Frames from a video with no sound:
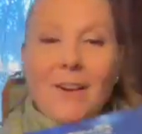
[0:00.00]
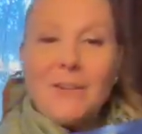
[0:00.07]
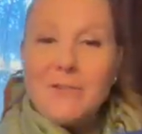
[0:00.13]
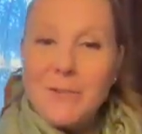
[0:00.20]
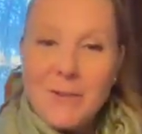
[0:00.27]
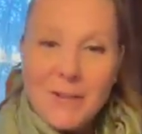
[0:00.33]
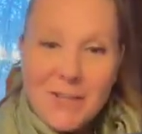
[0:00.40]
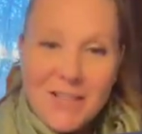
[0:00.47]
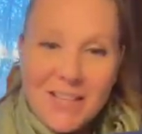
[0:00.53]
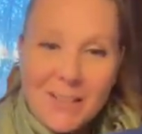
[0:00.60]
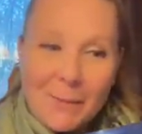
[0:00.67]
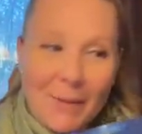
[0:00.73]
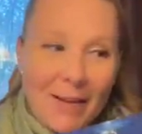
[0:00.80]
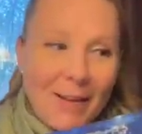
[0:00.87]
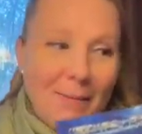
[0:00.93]
for the
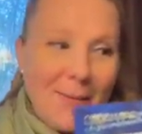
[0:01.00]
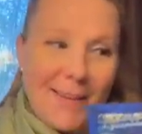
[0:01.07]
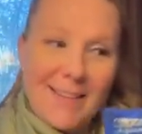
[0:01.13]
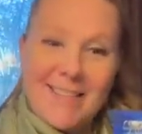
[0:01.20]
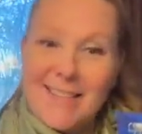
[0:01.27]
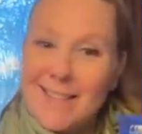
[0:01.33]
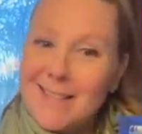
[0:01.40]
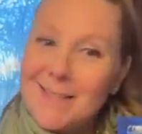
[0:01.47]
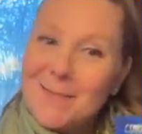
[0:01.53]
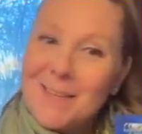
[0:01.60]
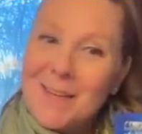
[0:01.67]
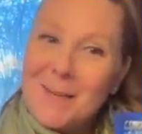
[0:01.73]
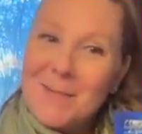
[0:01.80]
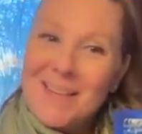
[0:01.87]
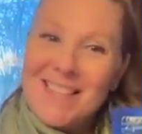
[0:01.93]
Jingle Ball, because this is what
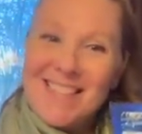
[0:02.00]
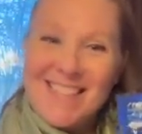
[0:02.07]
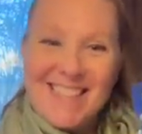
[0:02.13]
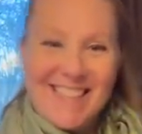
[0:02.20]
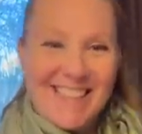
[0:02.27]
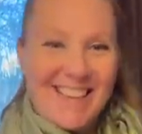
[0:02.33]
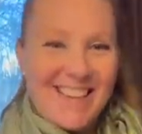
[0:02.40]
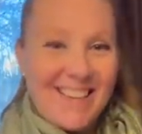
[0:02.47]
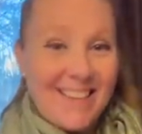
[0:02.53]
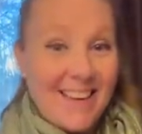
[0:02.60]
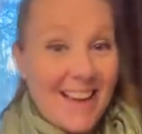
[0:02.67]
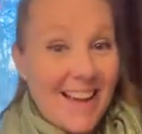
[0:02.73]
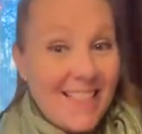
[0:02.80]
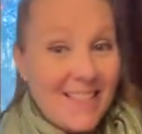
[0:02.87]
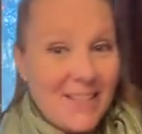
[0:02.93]
I'll be stitching on
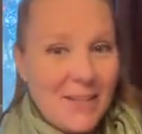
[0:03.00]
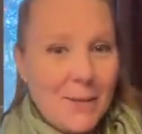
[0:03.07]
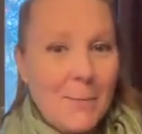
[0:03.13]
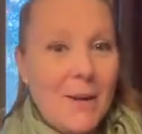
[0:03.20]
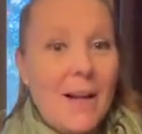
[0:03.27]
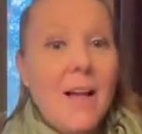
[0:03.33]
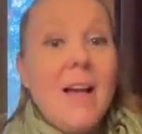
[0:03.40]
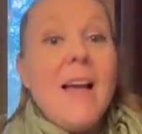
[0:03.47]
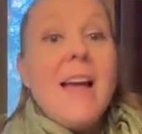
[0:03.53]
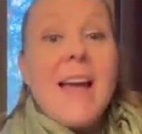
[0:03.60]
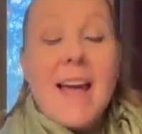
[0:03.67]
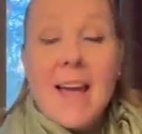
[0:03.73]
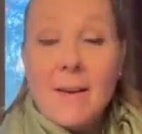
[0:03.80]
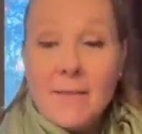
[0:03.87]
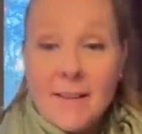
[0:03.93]
at the Jingle Ball.
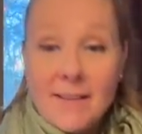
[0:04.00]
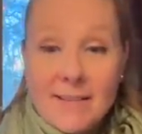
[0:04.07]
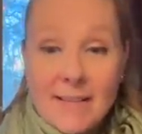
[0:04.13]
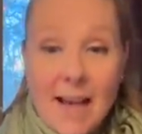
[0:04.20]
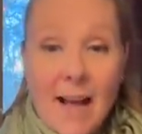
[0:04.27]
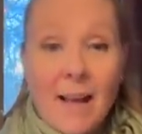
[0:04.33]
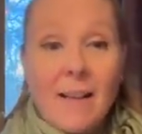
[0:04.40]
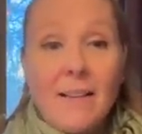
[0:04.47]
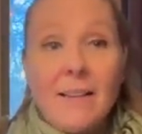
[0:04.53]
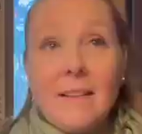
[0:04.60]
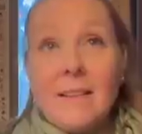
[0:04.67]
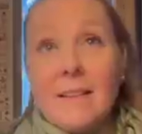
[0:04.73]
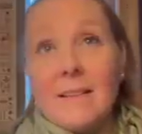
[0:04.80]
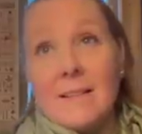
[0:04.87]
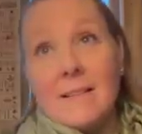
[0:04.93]
And the Sal,
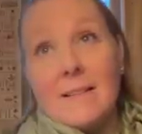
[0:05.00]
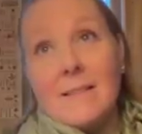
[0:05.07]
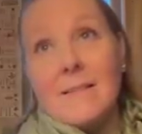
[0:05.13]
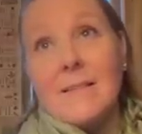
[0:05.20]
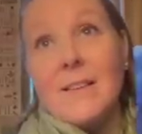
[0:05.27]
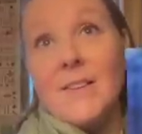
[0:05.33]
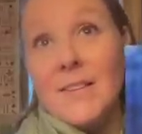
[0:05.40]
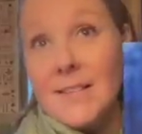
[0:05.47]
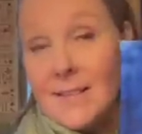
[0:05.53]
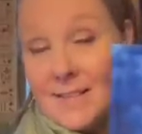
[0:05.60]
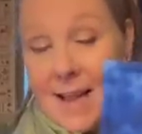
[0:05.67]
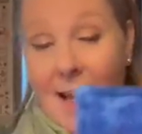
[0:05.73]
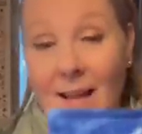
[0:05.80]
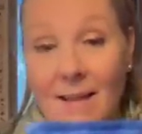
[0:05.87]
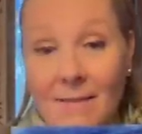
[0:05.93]
there is a
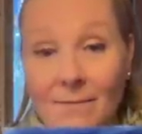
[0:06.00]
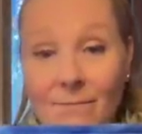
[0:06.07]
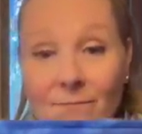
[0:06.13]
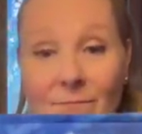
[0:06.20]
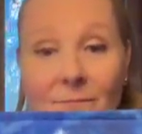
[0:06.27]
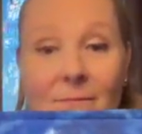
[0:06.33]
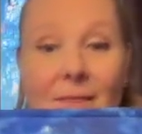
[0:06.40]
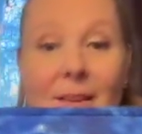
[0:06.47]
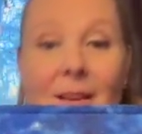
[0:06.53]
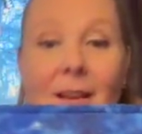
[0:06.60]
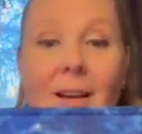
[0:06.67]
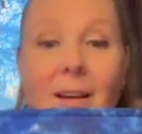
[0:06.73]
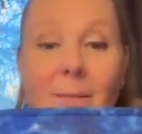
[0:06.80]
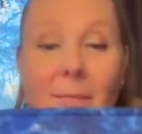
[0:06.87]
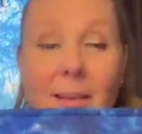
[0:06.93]
Sal,
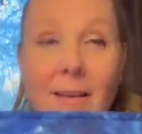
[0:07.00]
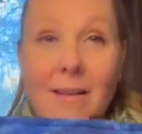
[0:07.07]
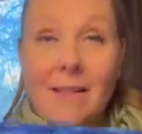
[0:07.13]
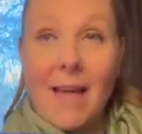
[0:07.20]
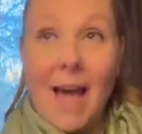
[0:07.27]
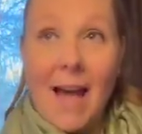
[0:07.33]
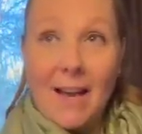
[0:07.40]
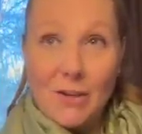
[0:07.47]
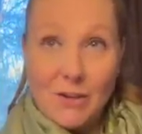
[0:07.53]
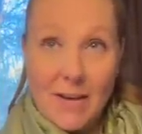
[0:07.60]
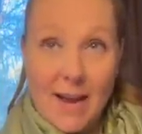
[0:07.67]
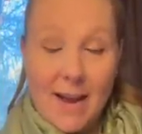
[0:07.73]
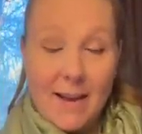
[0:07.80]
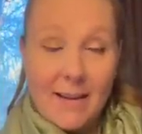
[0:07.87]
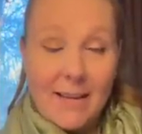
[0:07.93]
and then the
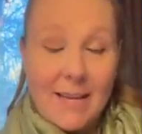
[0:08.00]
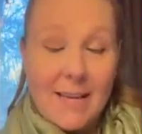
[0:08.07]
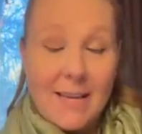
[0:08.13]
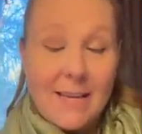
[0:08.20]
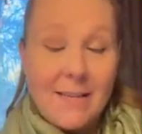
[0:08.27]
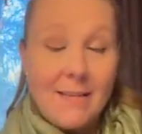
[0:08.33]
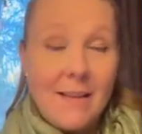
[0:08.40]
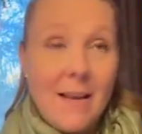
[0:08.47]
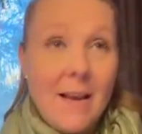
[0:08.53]
hashtag is